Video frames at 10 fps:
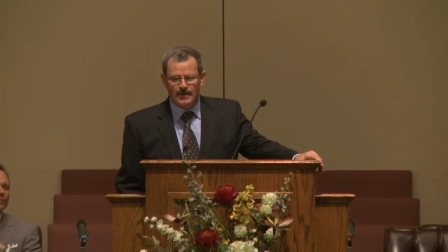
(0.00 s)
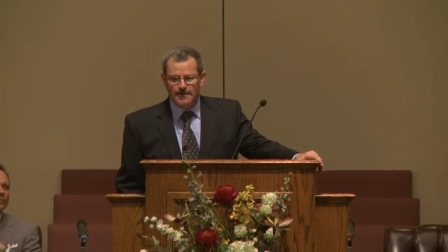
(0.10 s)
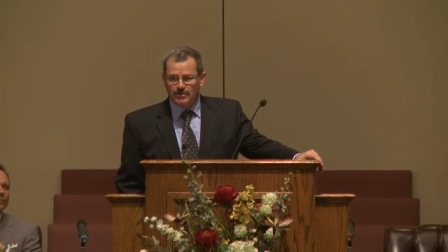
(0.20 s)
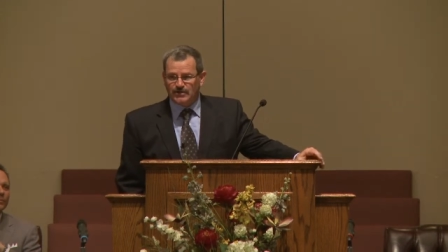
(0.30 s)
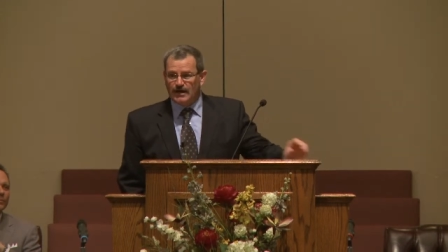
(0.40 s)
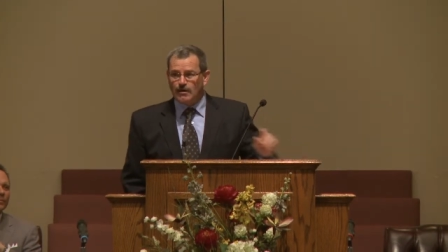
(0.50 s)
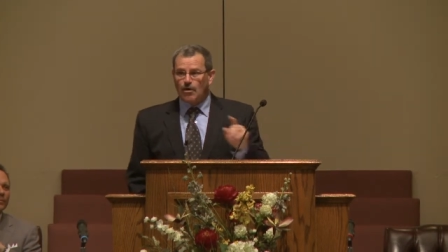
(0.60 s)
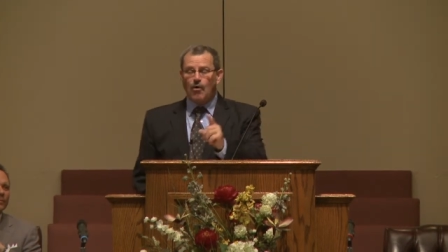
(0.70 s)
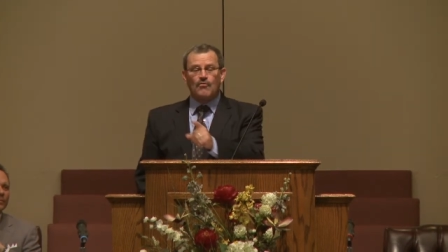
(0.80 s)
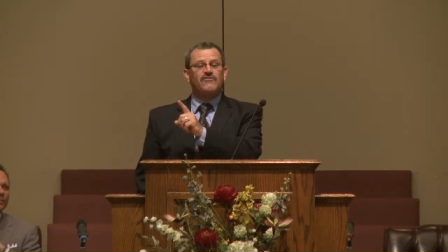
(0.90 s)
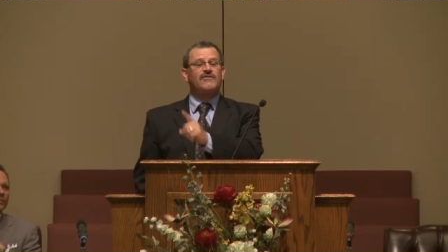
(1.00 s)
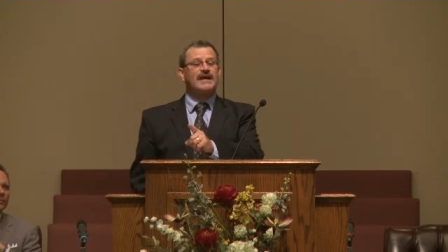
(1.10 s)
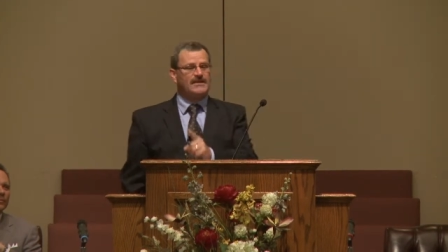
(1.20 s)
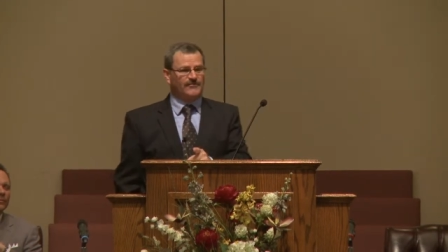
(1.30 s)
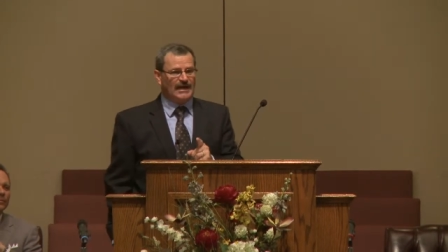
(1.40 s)
But there are whole
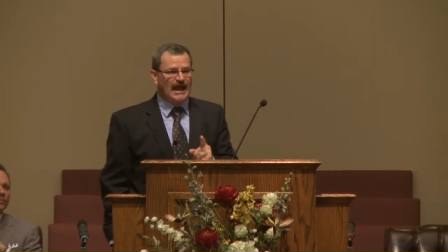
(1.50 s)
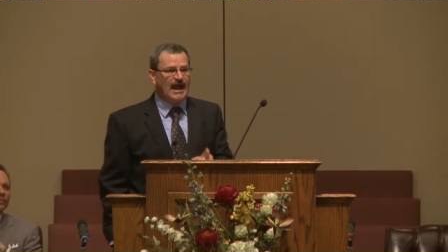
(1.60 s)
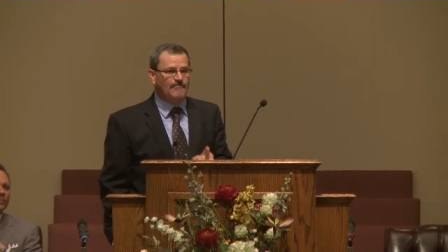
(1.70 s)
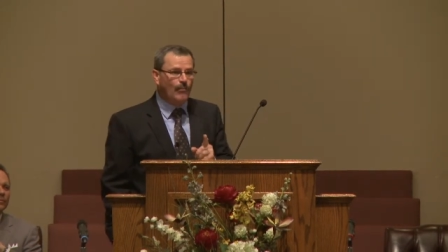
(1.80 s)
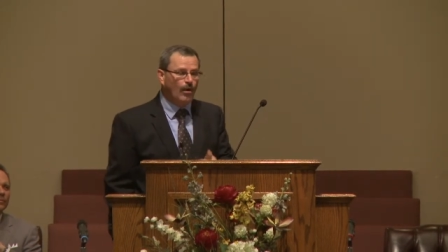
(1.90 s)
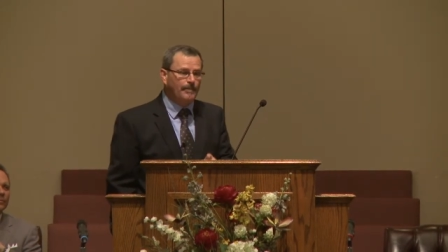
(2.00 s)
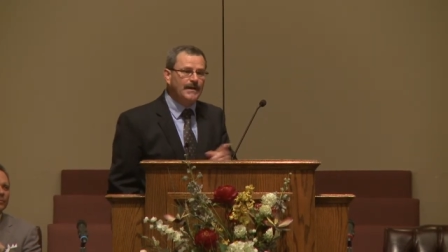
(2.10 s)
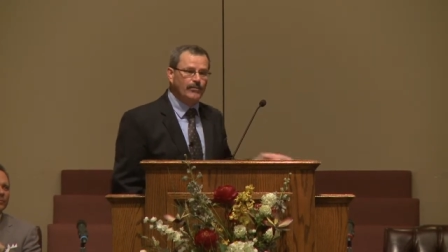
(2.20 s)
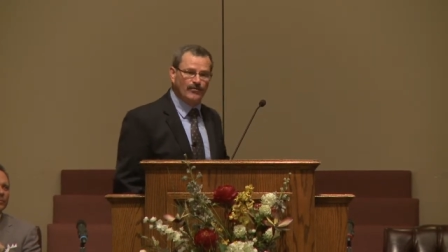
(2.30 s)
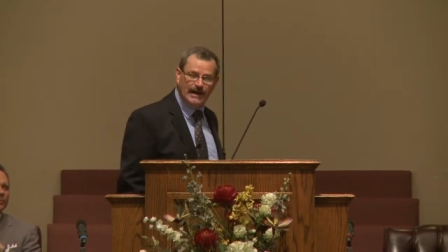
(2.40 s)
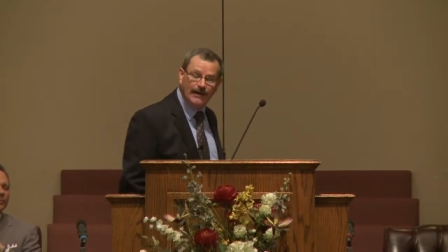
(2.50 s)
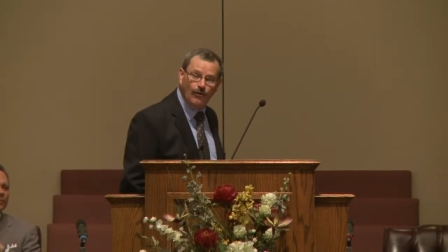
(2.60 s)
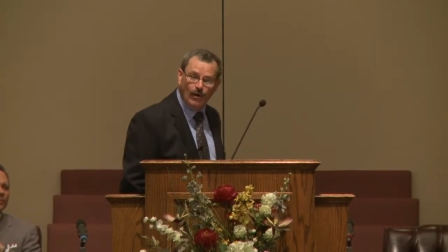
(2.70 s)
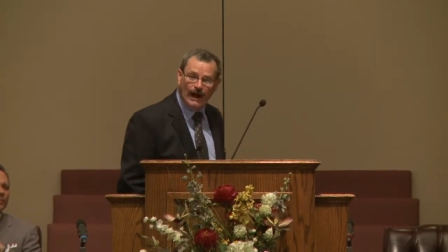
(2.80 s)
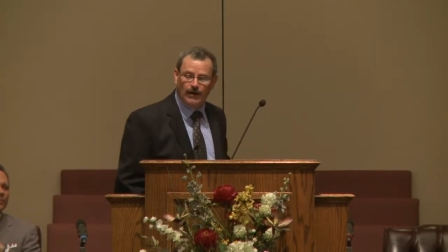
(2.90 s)
cities that have more people than that
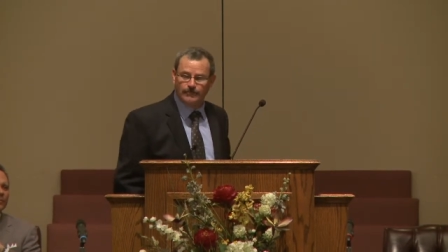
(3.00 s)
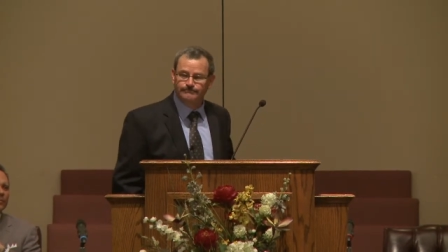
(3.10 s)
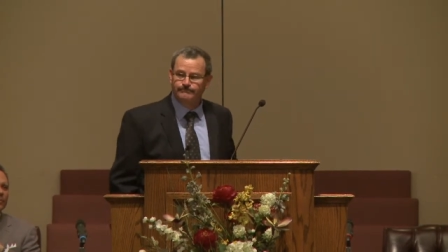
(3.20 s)
whole island.